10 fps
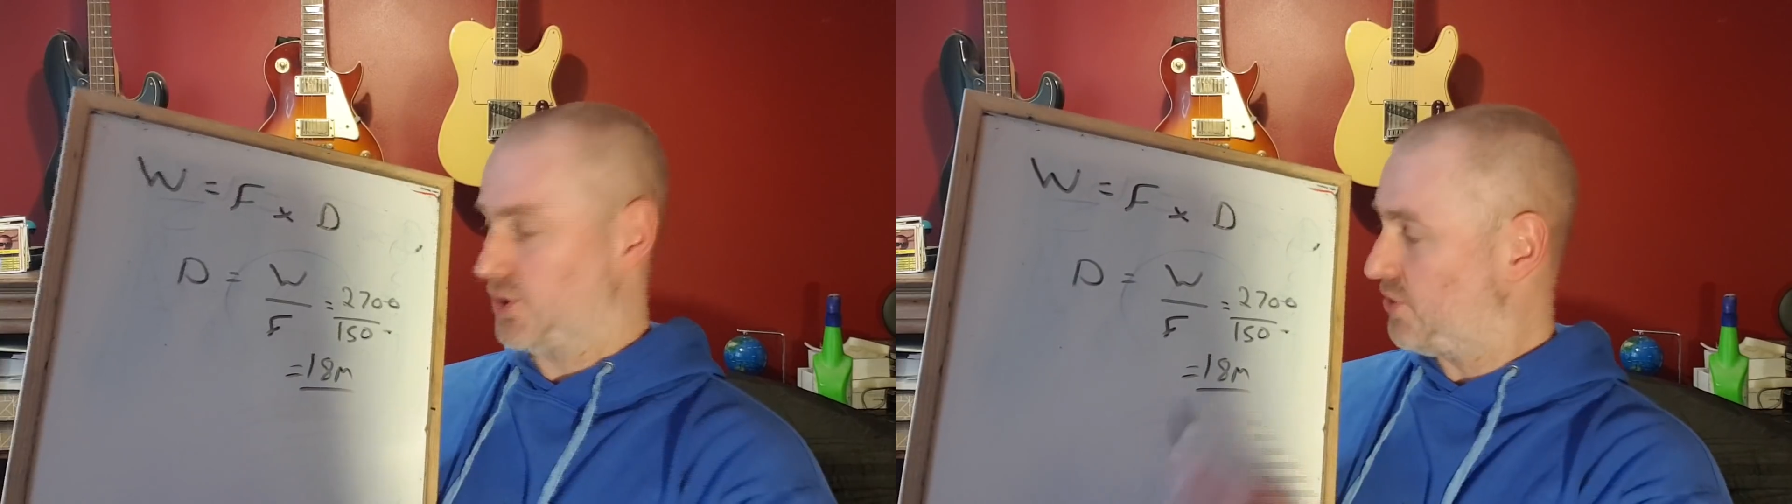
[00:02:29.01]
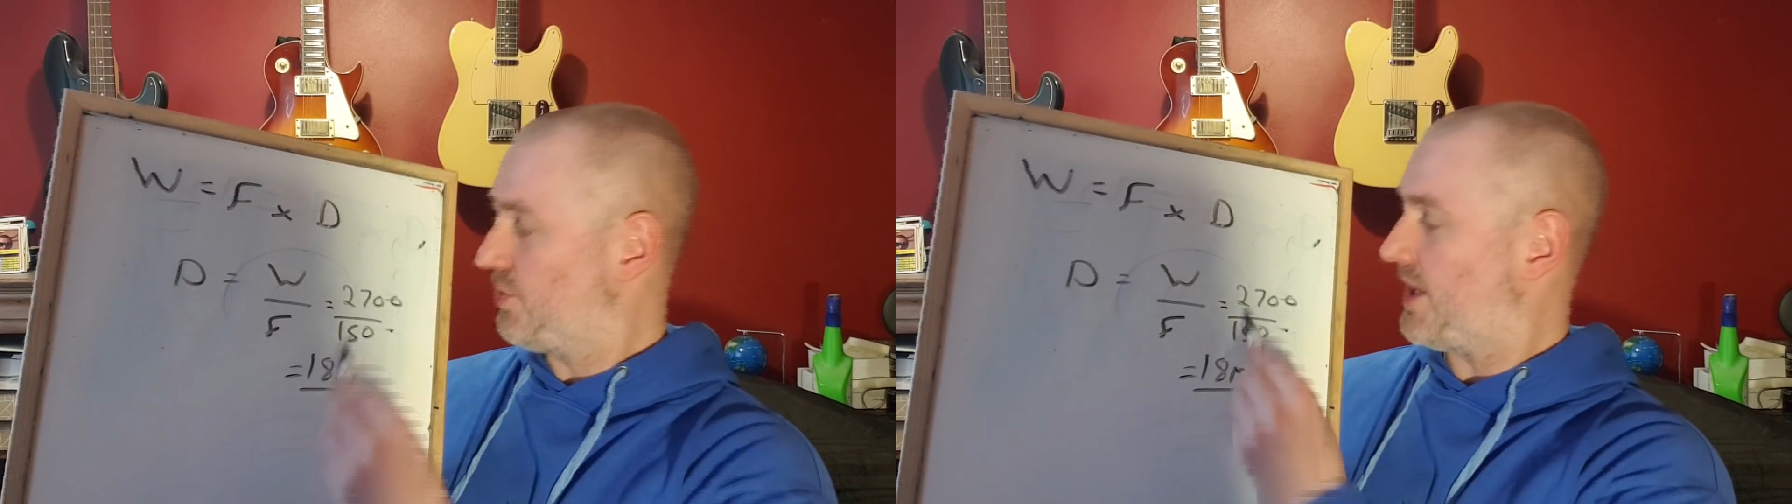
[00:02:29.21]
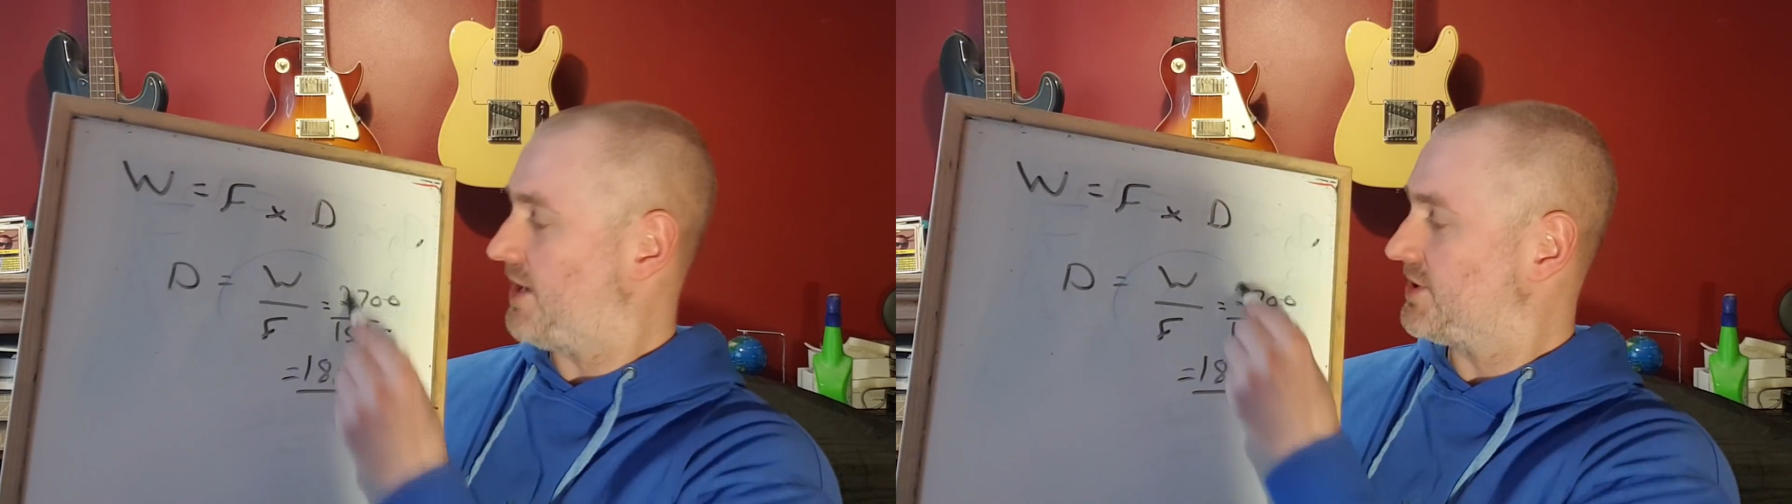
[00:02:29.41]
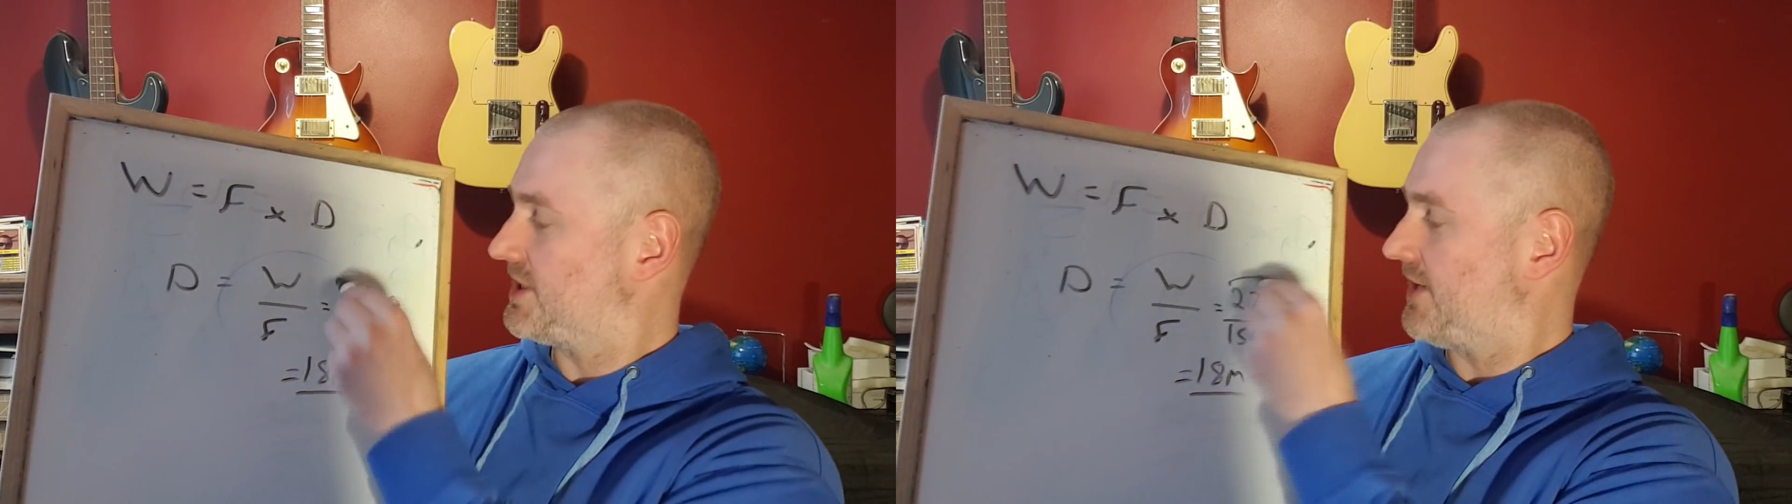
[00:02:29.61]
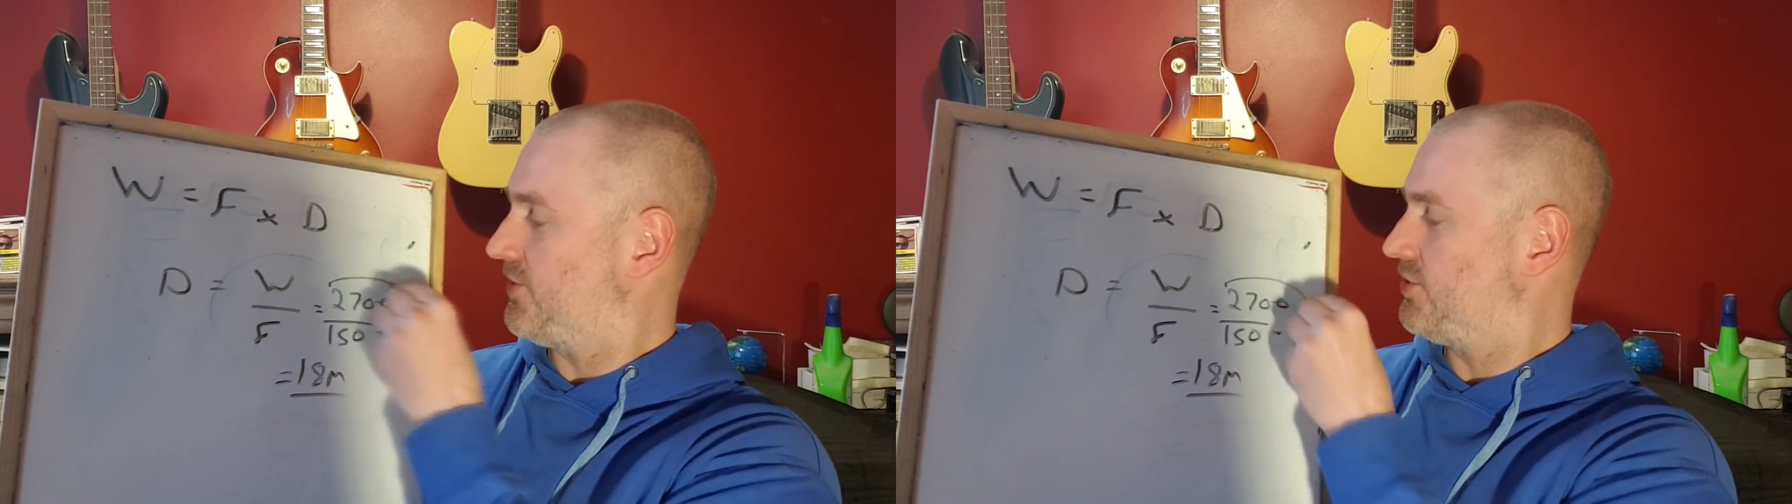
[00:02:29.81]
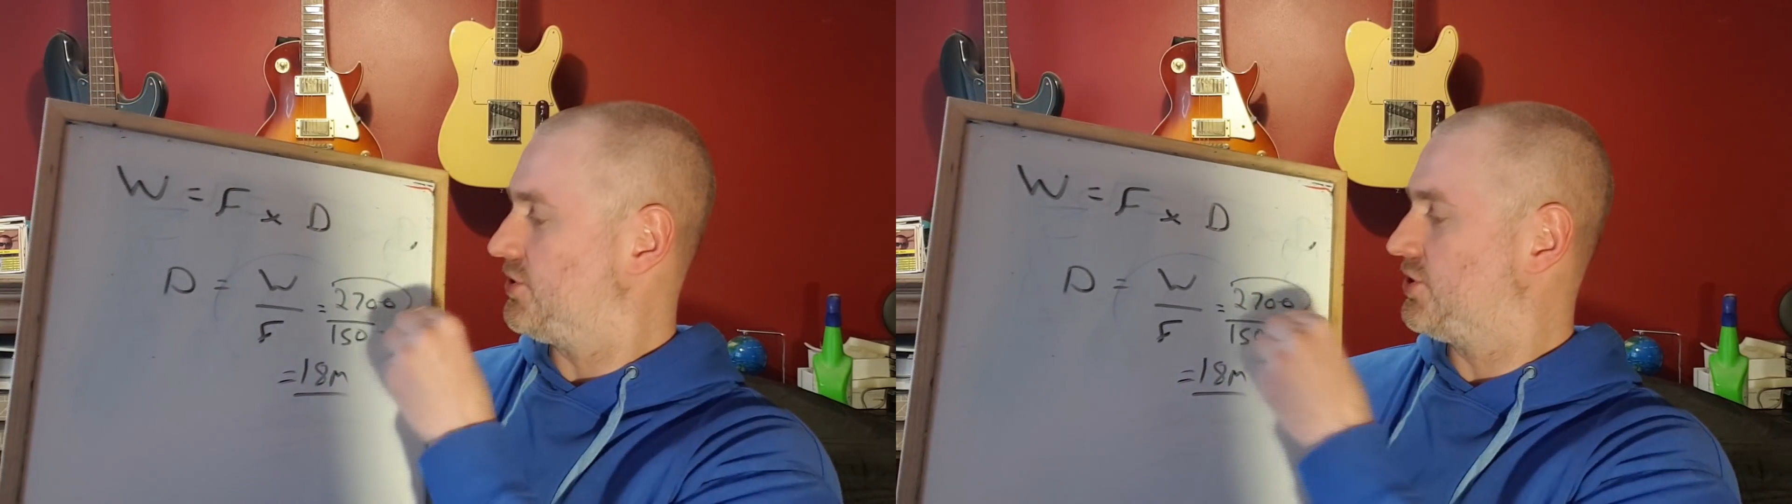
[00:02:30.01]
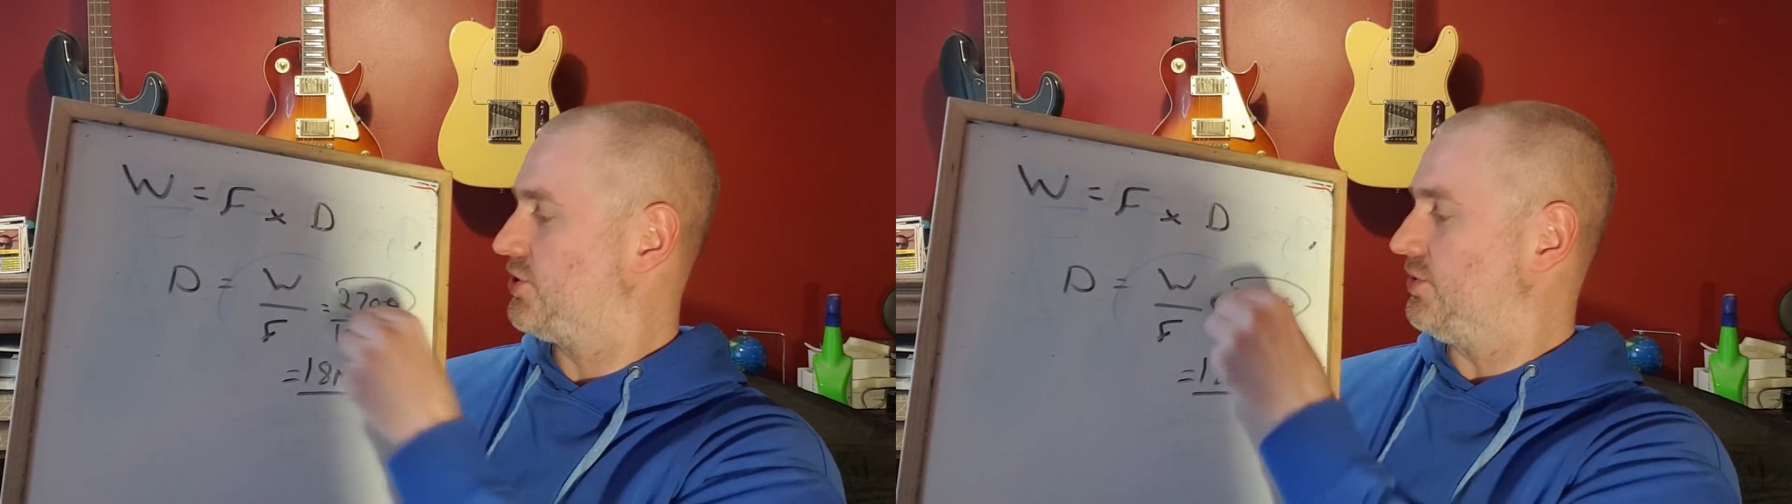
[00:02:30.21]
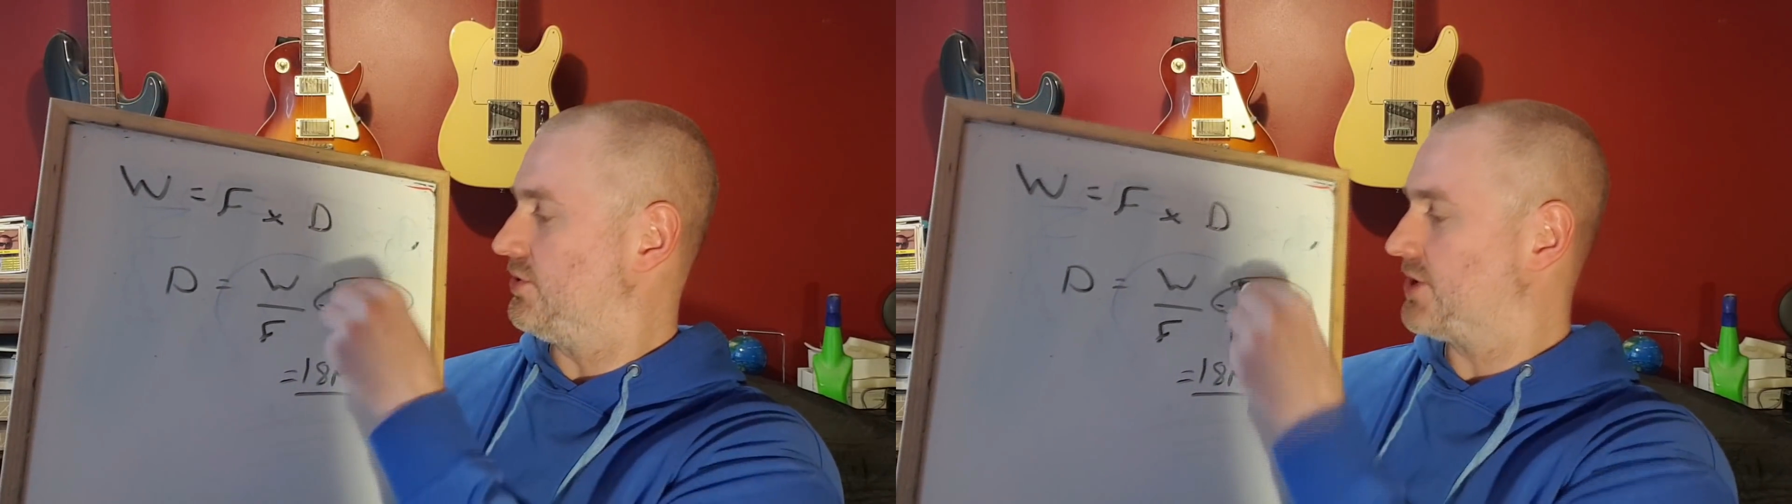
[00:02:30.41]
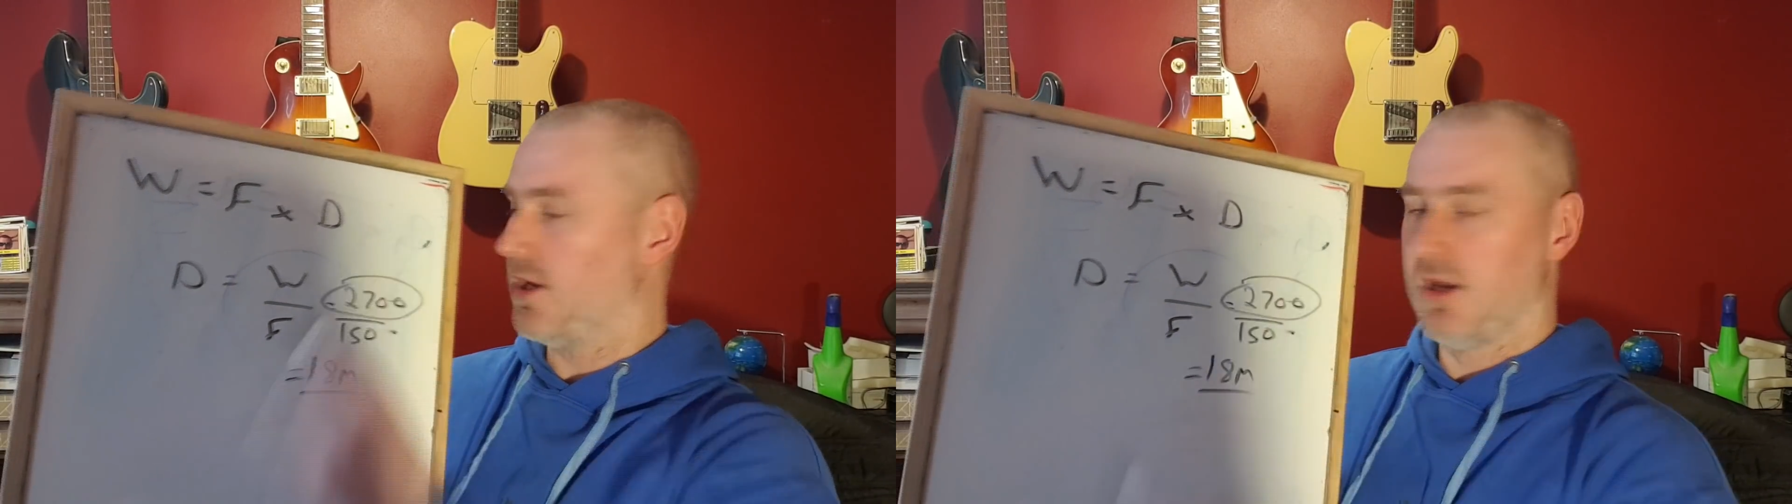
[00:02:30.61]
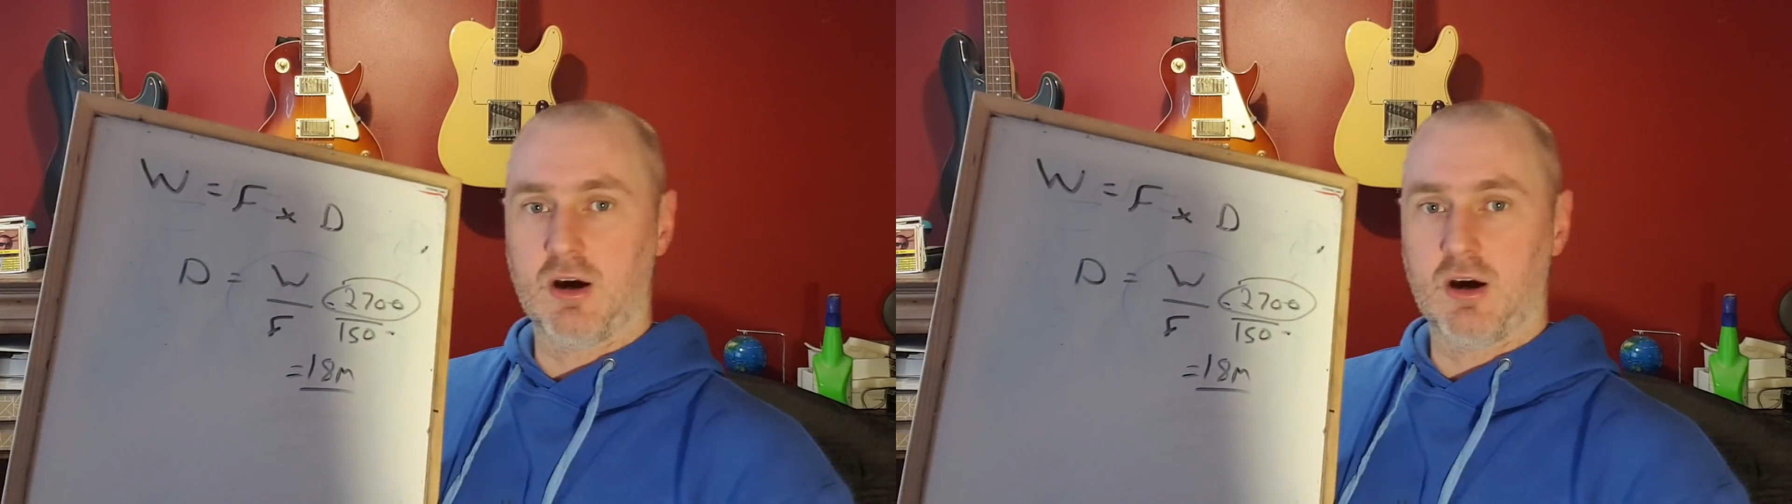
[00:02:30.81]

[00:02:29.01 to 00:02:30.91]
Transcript: 2,700 joules